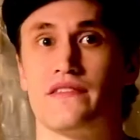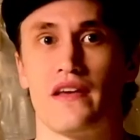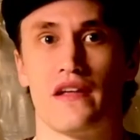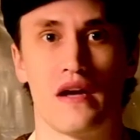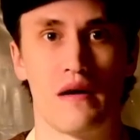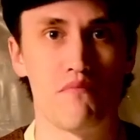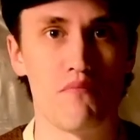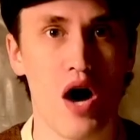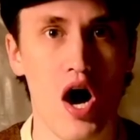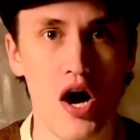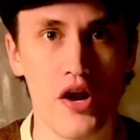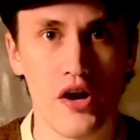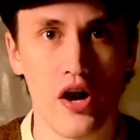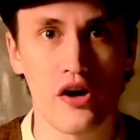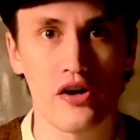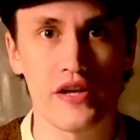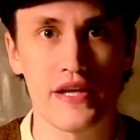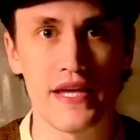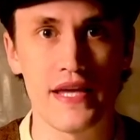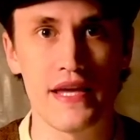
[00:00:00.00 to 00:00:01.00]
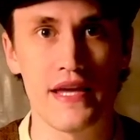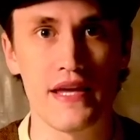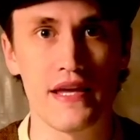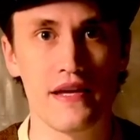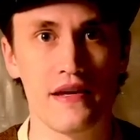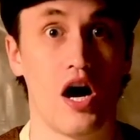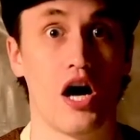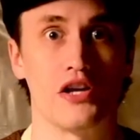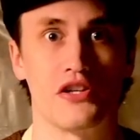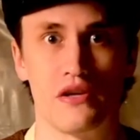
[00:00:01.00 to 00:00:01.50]
it a
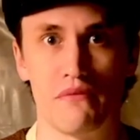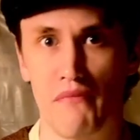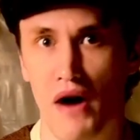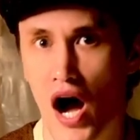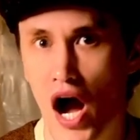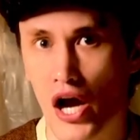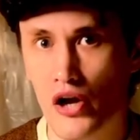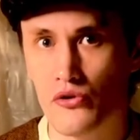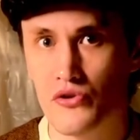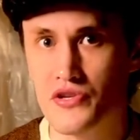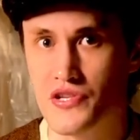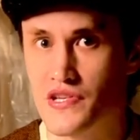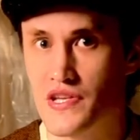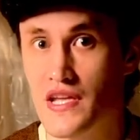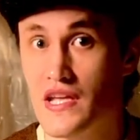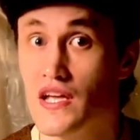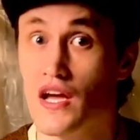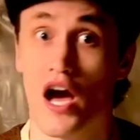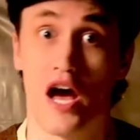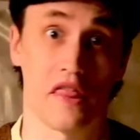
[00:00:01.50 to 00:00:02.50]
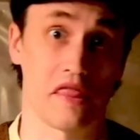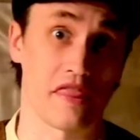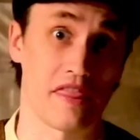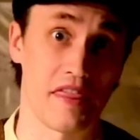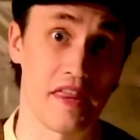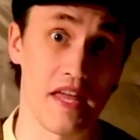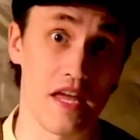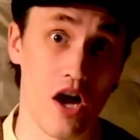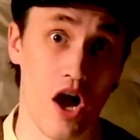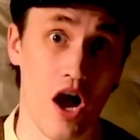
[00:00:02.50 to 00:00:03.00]
monarchy, a democracy, a
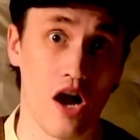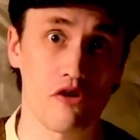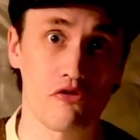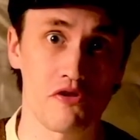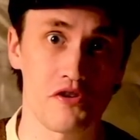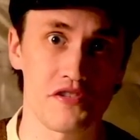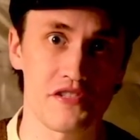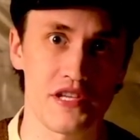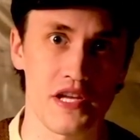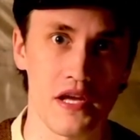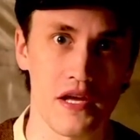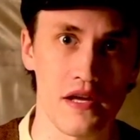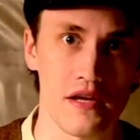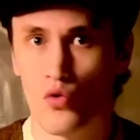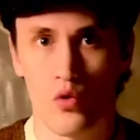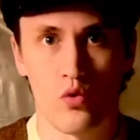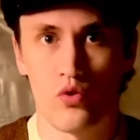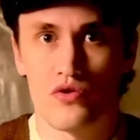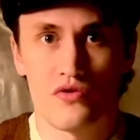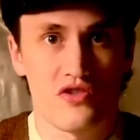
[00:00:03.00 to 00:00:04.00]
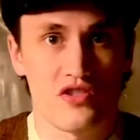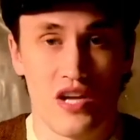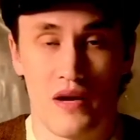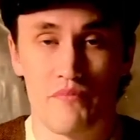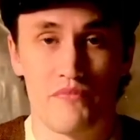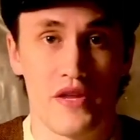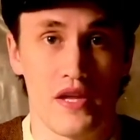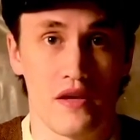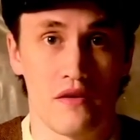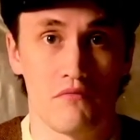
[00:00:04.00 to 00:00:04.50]
theocracy, or
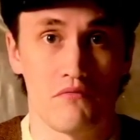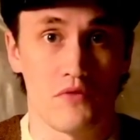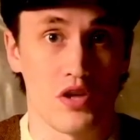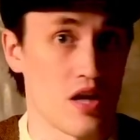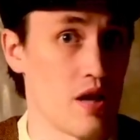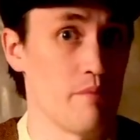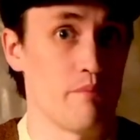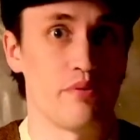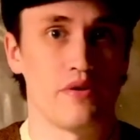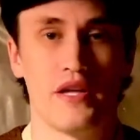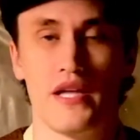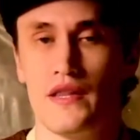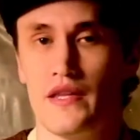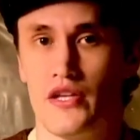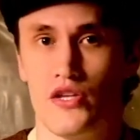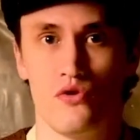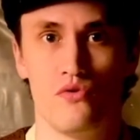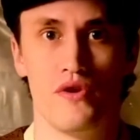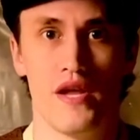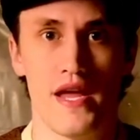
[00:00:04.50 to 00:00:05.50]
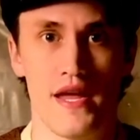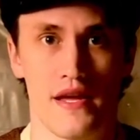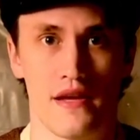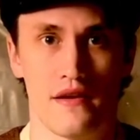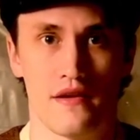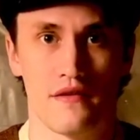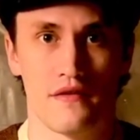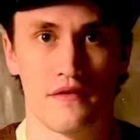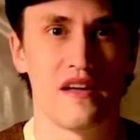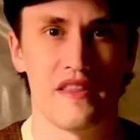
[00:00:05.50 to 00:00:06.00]
something completely
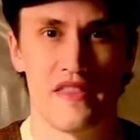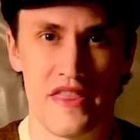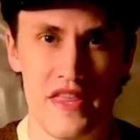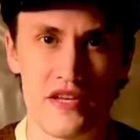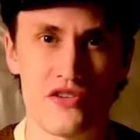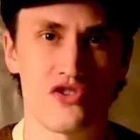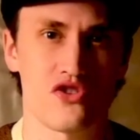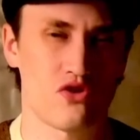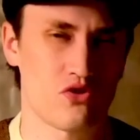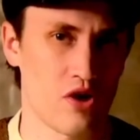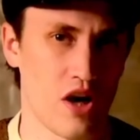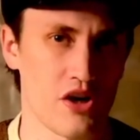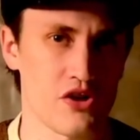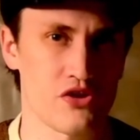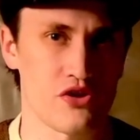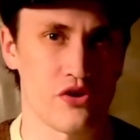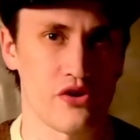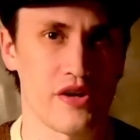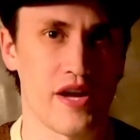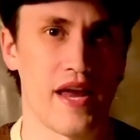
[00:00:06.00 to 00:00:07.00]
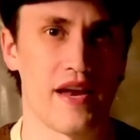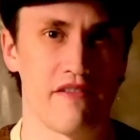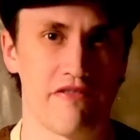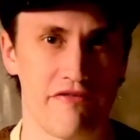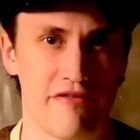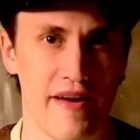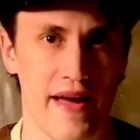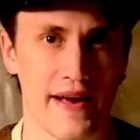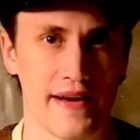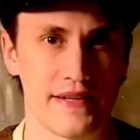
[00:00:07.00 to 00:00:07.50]
unique? This structure can
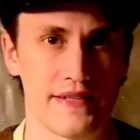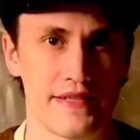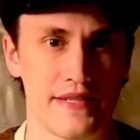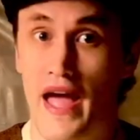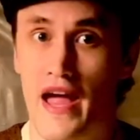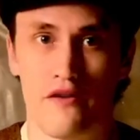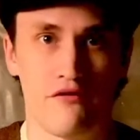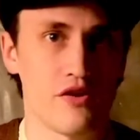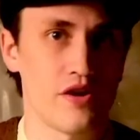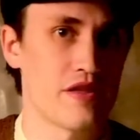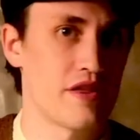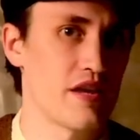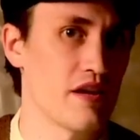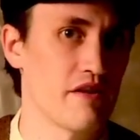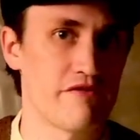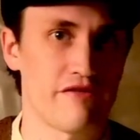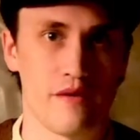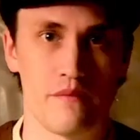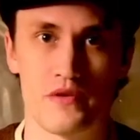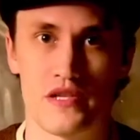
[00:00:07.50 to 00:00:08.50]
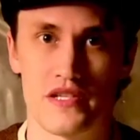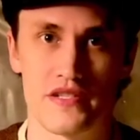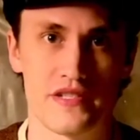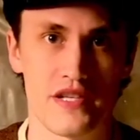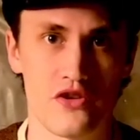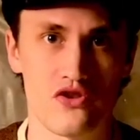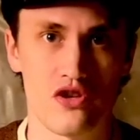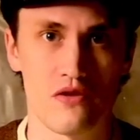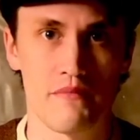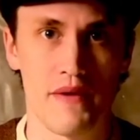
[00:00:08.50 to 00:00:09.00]
affect everything from
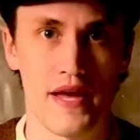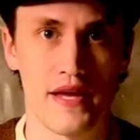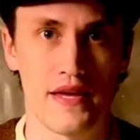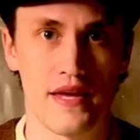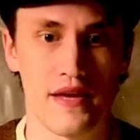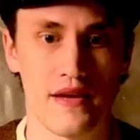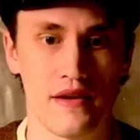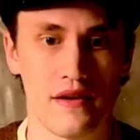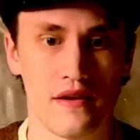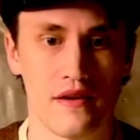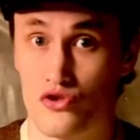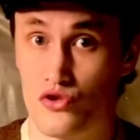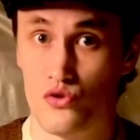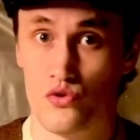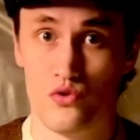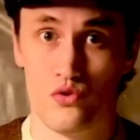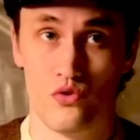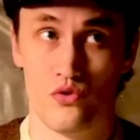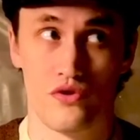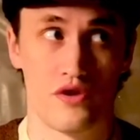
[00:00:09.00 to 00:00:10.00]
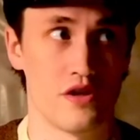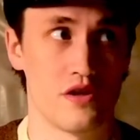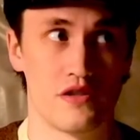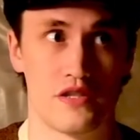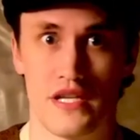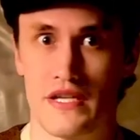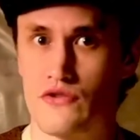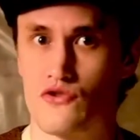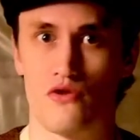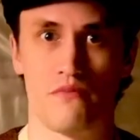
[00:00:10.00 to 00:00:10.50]
decision-making to the
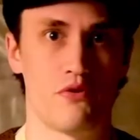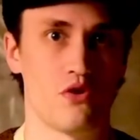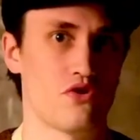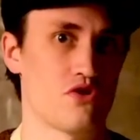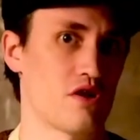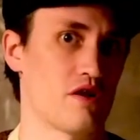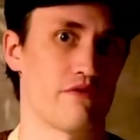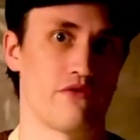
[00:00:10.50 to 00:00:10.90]
distribution of